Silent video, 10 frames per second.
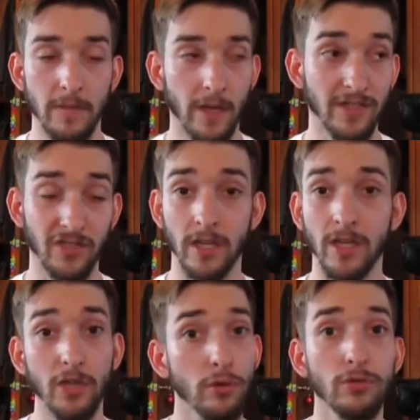Now this is a
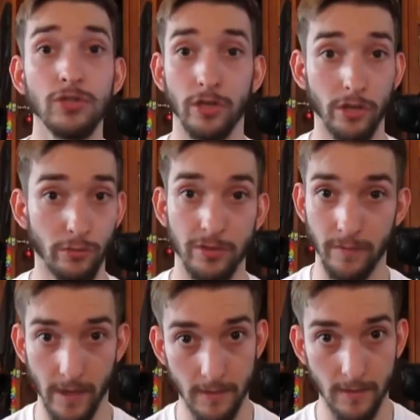huge, huge
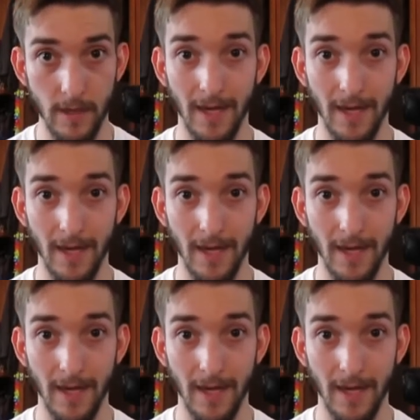event.